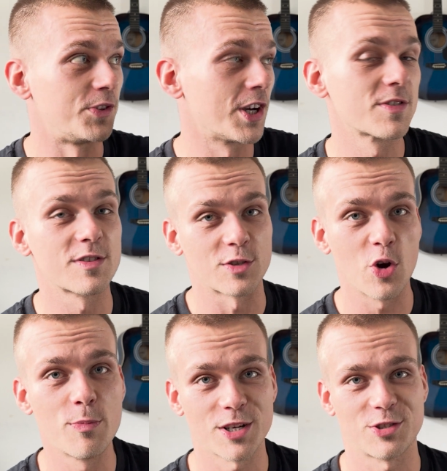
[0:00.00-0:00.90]
done
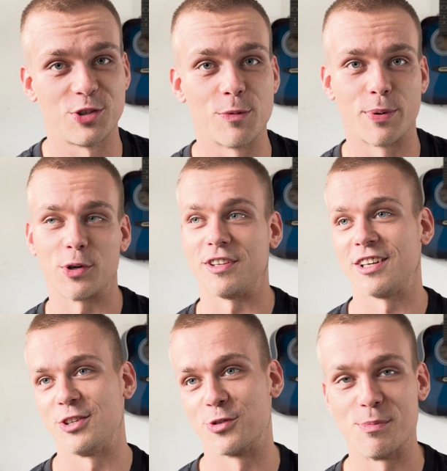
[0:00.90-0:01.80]
so much to your body
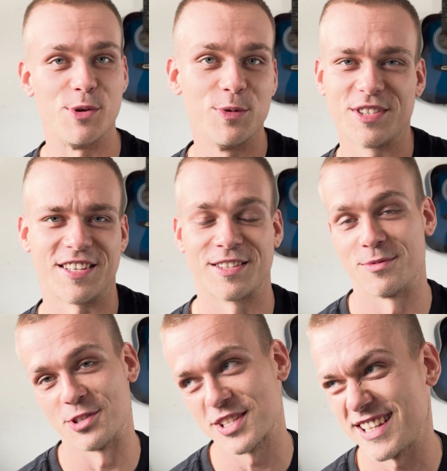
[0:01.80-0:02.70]
that your immune
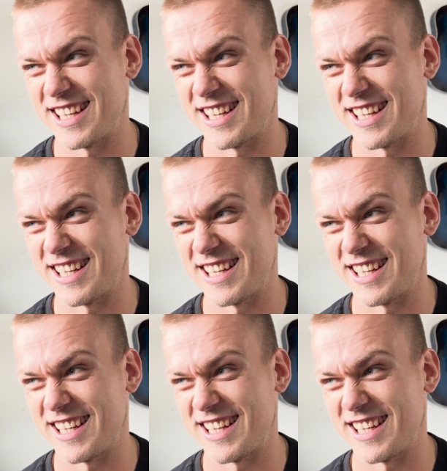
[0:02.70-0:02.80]
system just